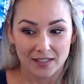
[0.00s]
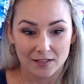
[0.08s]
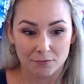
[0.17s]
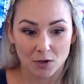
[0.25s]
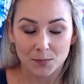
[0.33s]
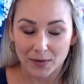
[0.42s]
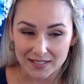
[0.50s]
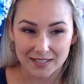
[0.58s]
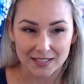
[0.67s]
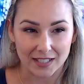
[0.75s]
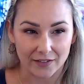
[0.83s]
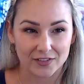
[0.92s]
robust
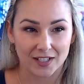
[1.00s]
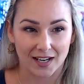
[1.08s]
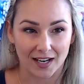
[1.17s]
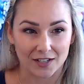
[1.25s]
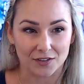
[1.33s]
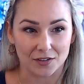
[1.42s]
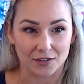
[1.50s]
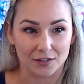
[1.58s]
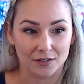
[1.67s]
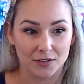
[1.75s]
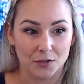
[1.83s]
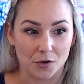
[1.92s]
enough to
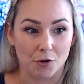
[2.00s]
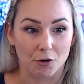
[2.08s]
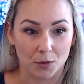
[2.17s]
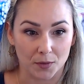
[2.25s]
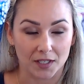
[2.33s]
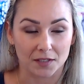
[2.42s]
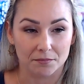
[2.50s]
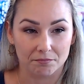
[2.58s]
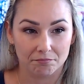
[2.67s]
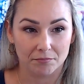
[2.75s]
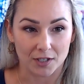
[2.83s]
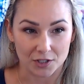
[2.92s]
handle your growing
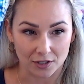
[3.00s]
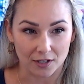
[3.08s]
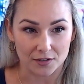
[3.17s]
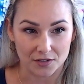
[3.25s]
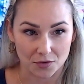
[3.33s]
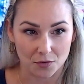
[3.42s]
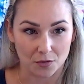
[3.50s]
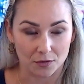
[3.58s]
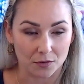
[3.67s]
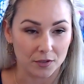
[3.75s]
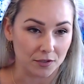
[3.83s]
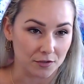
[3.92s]
martial arts school
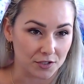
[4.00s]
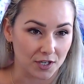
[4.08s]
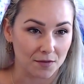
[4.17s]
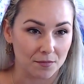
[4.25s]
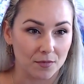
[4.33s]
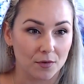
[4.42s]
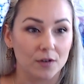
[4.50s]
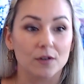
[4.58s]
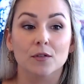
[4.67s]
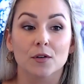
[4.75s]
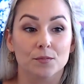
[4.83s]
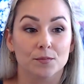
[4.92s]
or your gym,
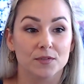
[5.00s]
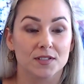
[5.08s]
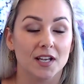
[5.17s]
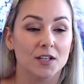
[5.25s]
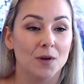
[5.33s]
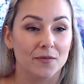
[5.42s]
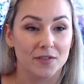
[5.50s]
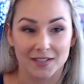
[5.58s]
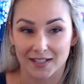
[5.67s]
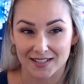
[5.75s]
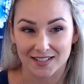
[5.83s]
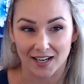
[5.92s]
or set you up for the
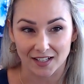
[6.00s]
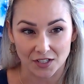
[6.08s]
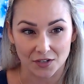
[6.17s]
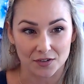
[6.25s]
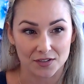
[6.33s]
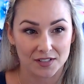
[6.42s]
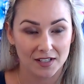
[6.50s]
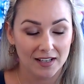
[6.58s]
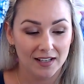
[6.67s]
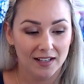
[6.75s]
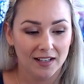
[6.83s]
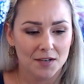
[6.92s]
next 10 years?
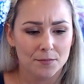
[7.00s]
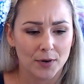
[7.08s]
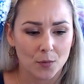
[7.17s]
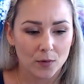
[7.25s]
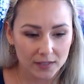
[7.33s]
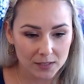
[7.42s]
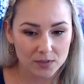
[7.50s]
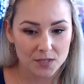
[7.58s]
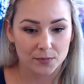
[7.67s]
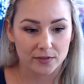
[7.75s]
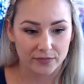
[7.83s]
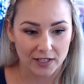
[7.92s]
But working with a
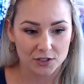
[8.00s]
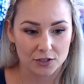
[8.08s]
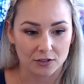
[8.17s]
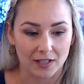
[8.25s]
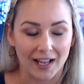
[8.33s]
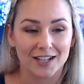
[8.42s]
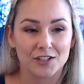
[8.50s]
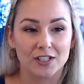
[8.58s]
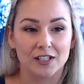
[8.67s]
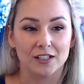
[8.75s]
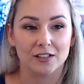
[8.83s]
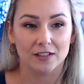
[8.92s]
professional
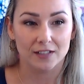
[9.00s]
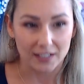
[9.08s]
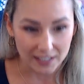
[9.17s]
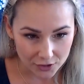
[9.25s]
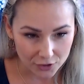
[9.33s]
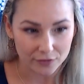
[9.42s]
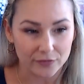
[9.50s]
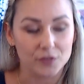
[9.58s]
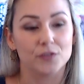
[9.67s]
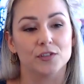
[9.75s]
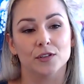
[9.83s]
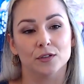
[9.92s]
actually
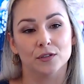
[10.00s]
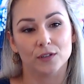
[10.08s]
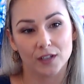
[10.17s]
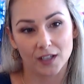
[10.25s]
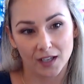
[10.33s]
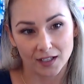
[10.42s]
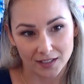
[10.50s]
interviews you and